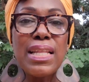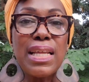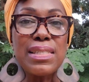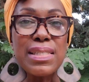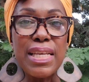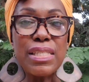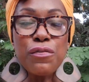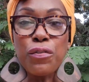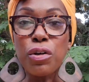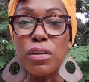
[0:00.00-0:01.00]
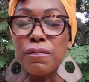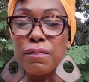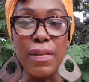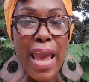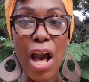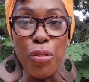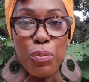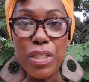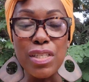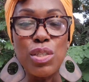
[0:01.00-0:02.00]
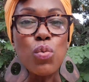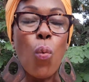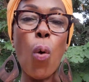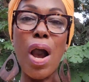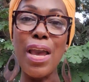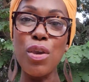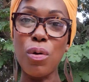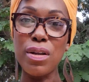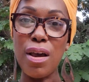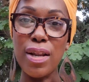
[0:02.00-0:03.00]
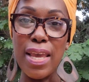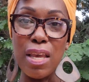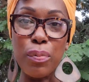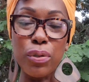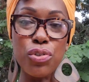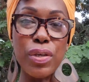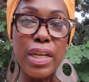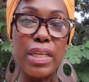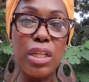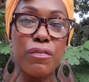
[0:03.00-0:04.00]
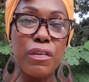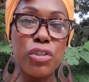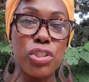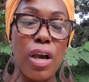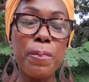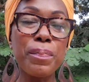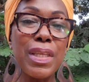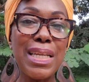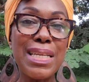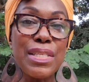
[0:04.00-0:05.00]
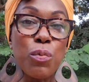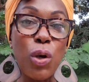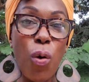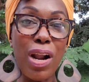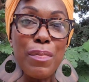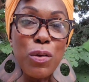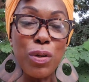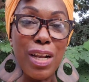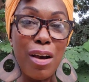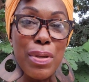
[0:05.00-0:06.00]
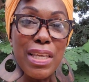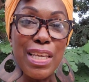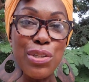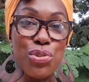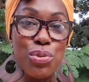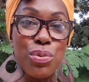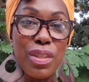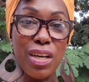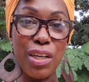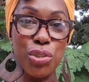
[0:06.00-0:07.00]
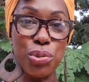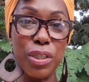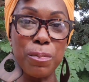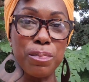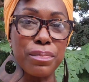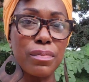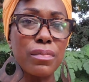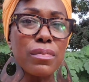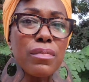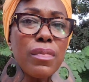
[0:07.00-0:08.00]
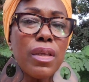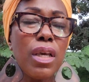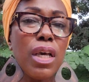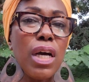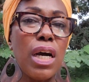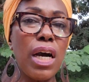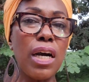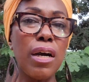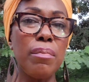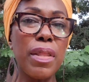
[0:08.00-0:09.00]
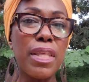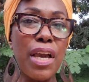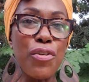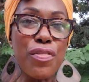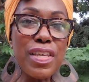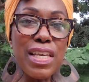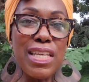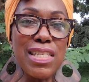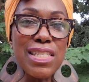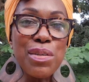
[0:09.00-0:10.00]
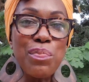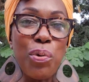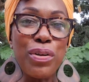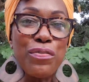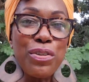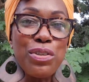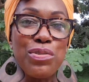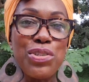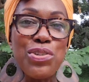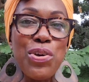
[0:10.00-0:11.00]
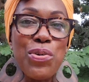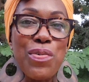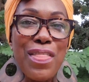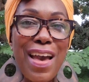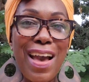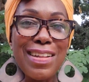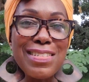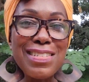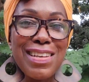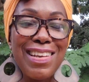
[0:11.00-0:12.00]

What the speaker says: that states for health reasons why you are not able to get a yellow fever shot, it is a requirement when coming into the country. The other thing is, it's important for you to know that